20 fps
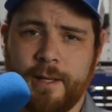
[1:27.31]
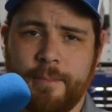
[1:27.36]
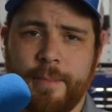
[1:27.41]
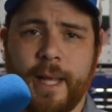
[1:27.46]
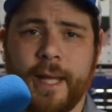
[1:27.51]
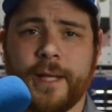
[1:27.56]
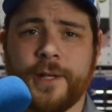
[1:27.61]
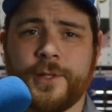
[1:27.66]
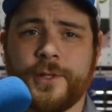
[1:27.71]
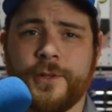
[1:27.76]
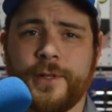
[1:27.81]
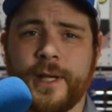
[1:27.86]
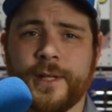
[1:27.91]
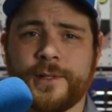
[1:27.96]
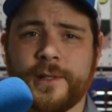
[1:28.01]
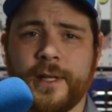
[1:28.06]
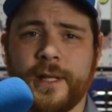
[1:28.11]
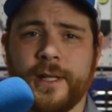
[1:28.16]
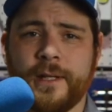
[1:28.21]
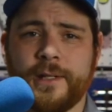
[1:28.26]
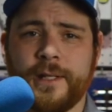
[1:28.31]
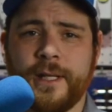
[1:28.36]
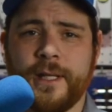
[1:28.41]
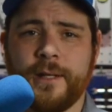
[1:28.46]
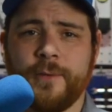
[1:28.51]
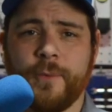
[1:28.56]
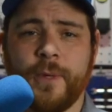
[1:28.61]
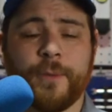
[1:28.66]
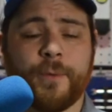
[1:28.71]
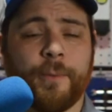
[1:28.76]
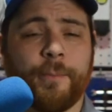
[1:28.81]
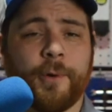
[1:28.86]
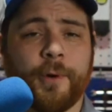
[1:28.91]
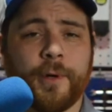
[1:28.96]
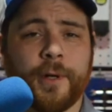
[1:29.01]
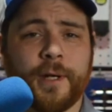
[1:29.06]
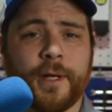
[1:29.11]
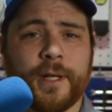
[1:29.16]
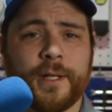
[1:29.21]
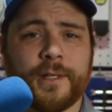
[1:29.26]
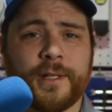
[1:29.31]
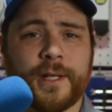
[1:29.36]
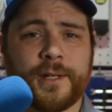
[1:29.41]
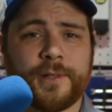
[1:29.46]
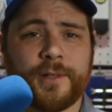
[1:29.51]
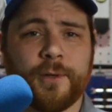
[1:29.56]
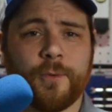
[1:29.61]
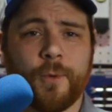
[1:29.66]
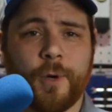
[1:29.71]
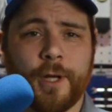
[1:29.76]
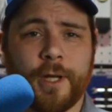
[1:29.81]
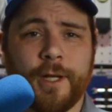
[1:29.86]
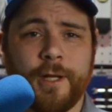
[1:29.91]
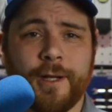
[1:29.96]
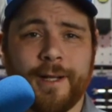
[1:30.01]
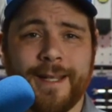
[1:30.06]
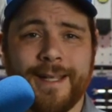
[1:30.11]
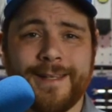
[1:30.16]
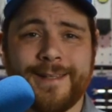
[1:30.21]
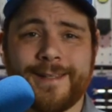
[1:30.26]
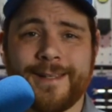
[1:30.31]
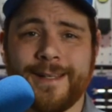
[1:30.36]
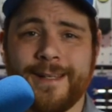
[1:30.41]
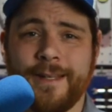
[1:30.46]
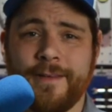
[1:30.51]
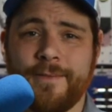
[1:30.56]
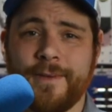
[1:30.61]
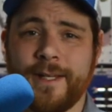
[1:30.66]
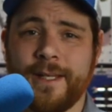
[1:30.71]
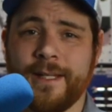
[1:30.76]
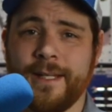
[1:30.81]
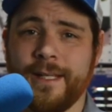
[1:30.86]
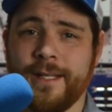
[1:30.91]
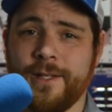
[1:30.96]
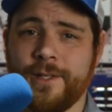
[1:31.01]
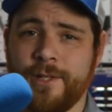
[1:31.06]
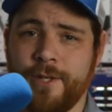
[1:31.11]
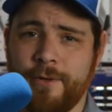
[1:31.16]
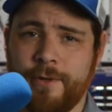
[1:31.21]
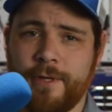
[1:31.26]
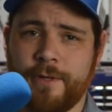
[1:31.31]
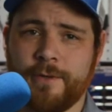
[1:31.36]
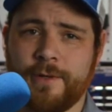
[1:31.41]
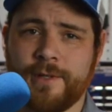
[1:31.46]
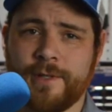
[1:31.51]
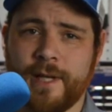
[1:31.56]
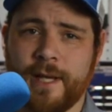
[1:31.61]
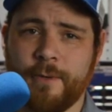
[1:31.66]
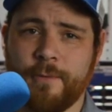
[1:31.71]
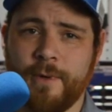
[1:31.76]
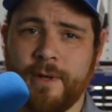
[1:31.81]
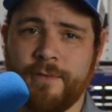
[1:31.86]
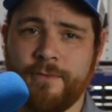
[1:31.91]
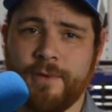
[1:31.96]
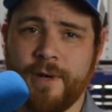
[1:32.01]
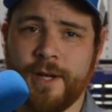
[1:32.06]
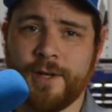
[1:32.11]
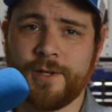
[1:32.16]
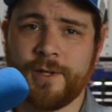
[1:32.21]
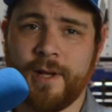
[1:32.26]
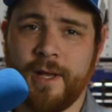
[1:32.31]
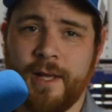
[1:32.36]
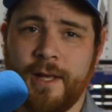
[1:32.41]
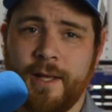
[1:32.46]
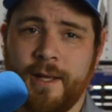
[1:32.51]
Back in 2018, we reported on Tesla working on a significant interior design refresh